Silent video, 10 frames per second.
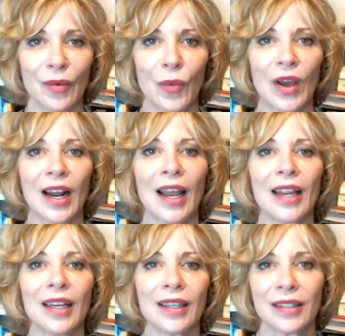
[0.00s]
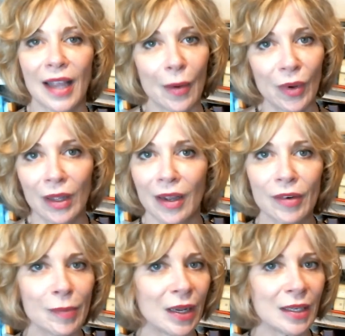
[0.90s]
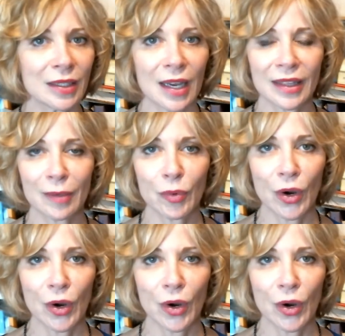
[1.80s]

When I say, well, everybody's got their